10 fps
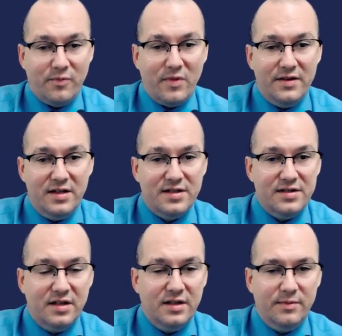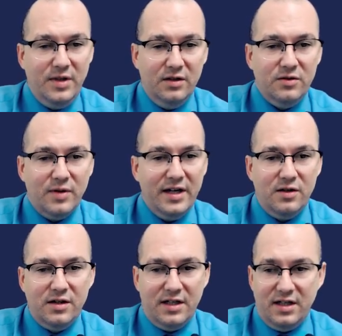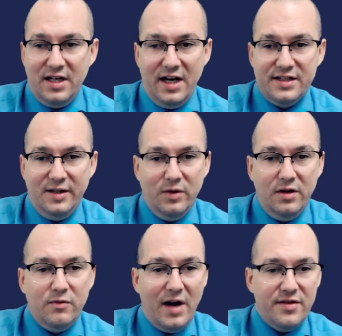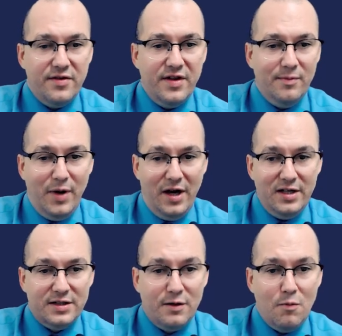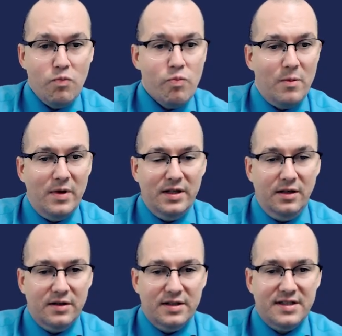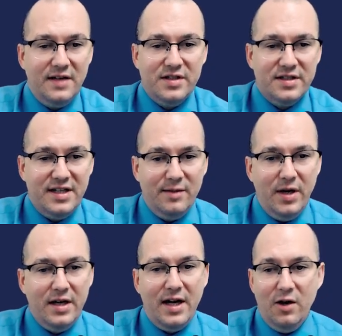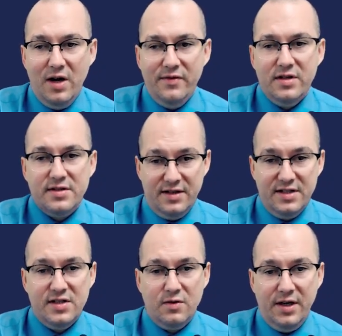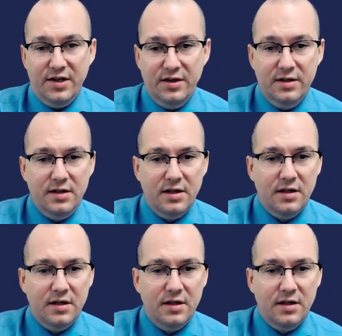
this is a great connecting word rather than but. Instead of just saying but, however, so this is quite good.